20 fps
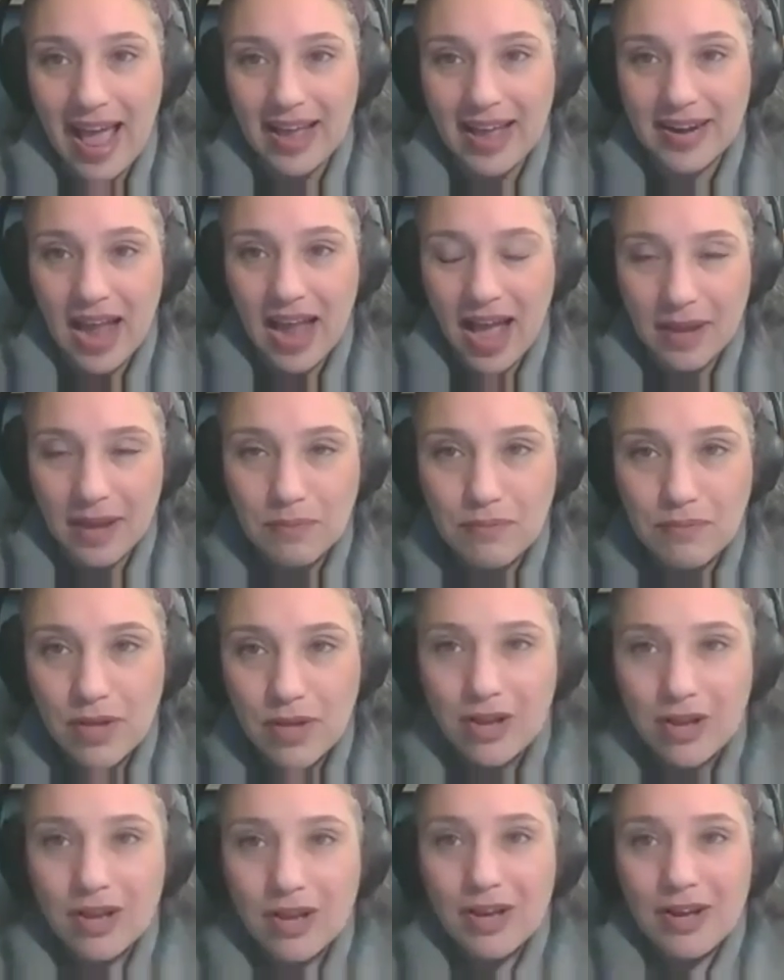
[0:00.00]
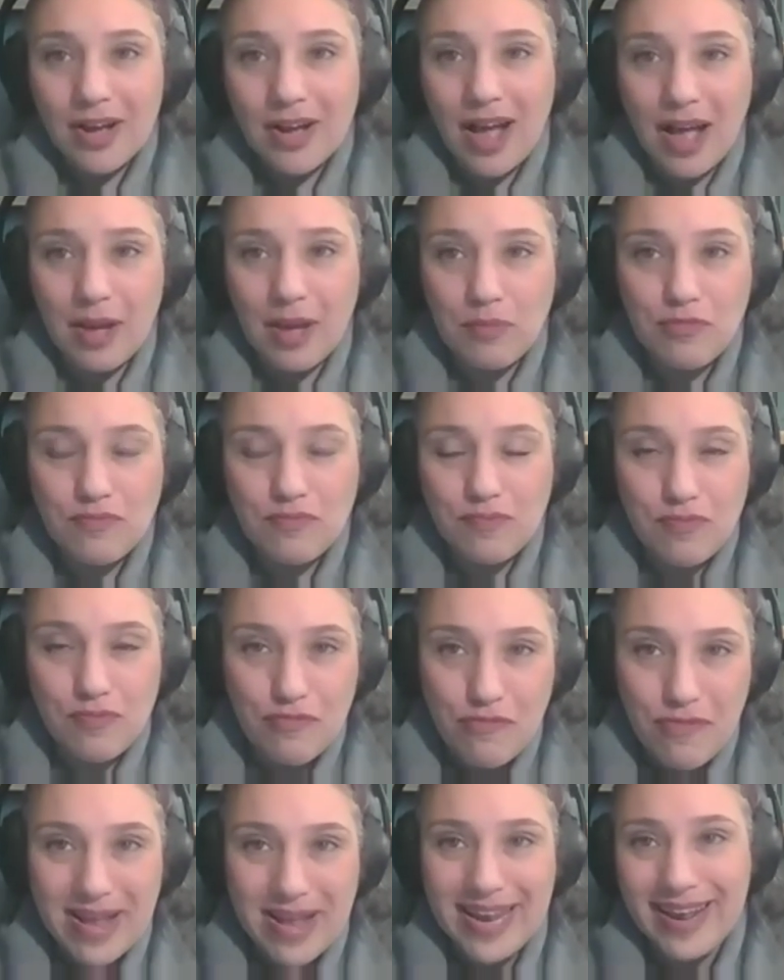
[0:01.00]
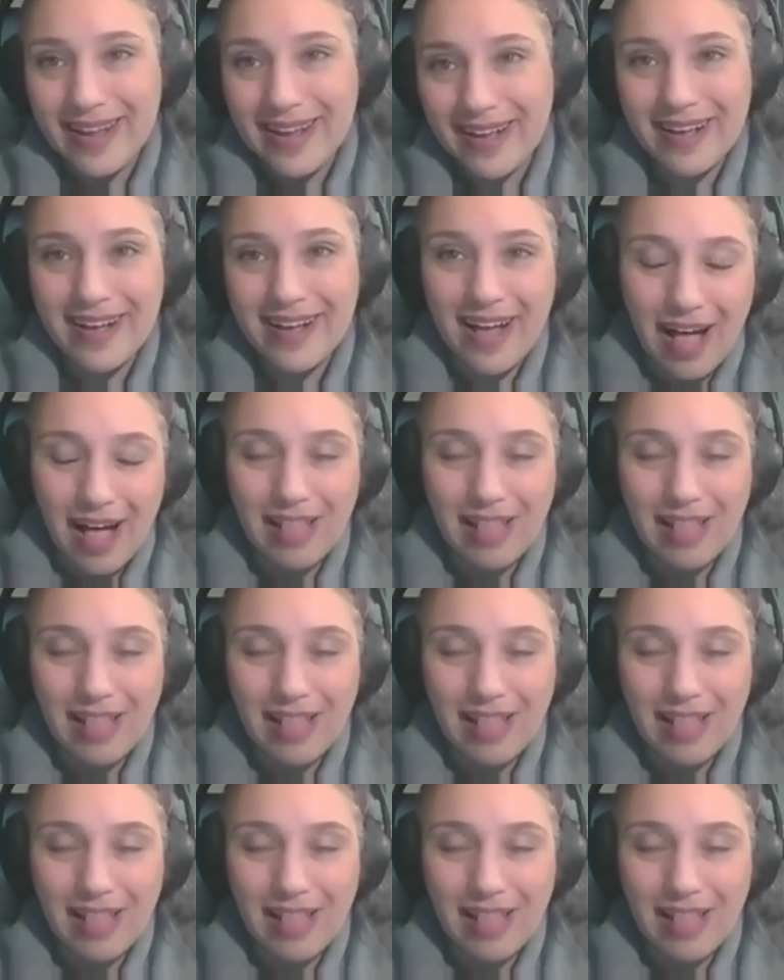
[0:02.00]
And I'm reading